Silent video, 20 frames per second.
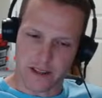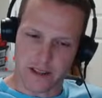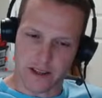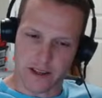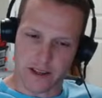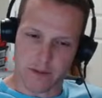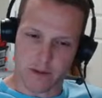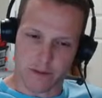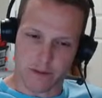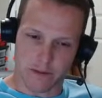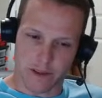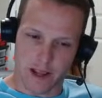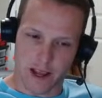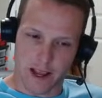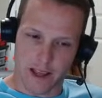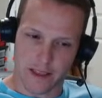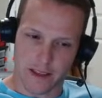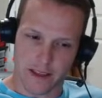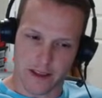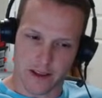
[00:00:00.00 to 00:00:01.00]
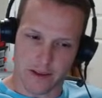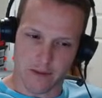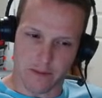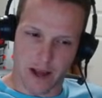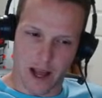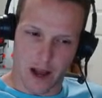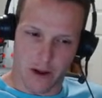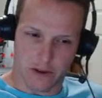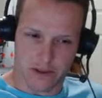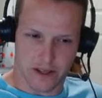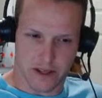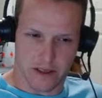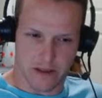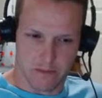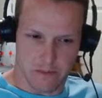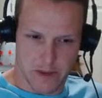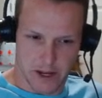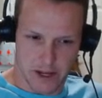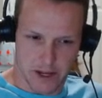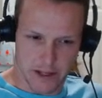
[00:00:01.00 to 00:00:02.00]
them or flying them, I'll say the
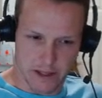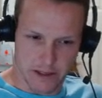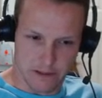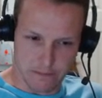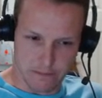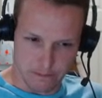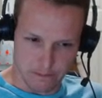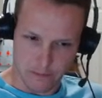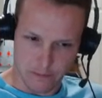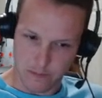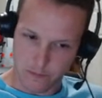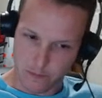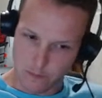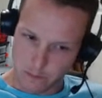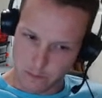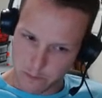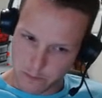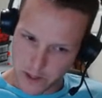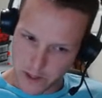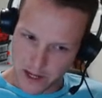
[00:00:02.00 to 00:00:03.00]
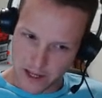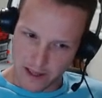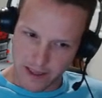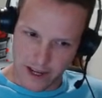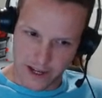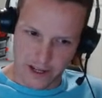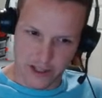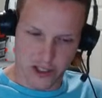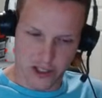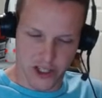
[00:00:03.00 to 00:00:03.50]
MiG. But that can